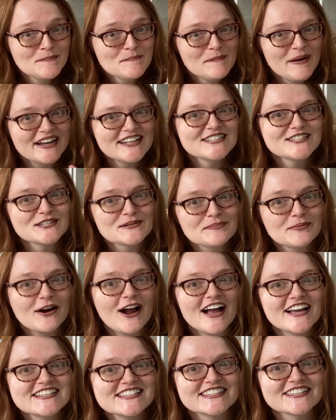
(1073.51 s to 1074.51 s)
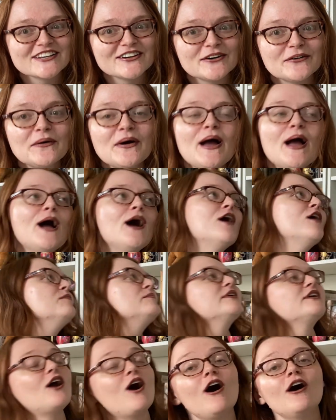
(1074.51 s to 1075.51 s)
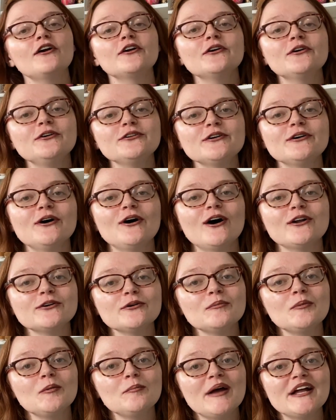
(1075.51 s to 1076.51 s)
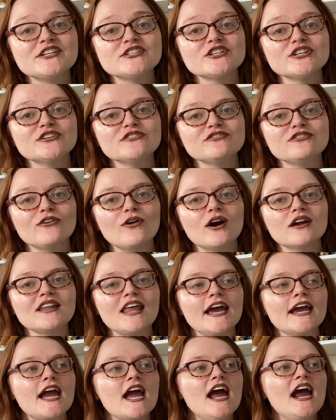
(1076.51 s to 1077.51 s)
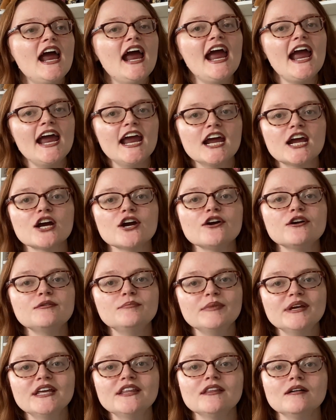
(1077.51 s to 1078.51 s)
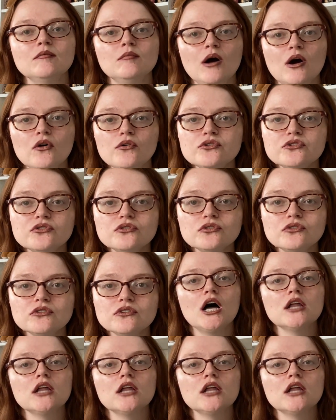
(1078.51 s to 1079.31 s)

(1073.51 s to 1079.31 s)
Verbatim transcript: Might surprise you, but honorable mention for like angered me the most.